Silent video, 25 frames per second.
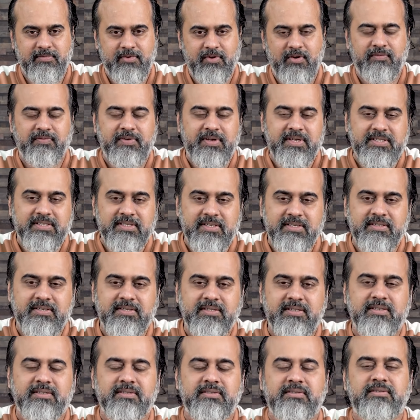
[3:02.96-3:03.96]
of
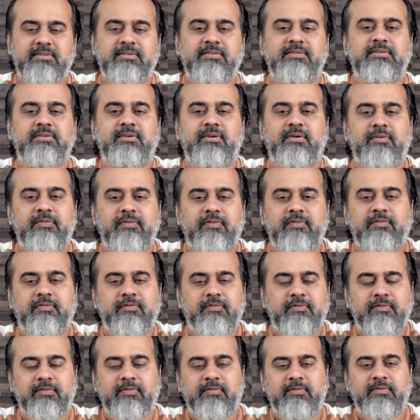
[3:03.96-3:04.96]
existence
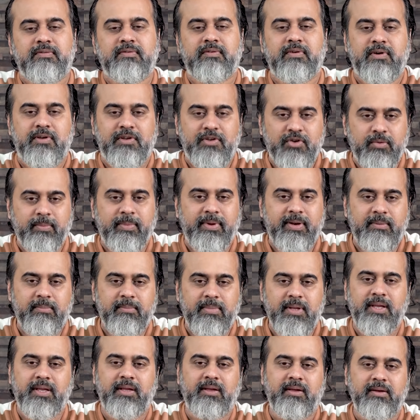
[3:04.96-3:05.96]
of a human
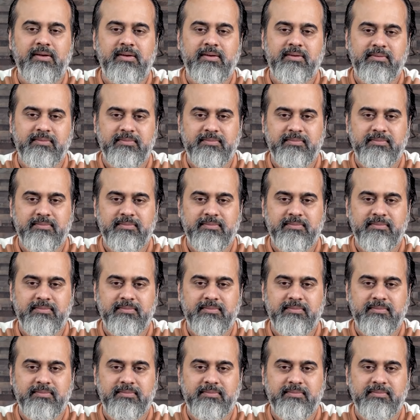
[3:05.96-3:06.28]
being?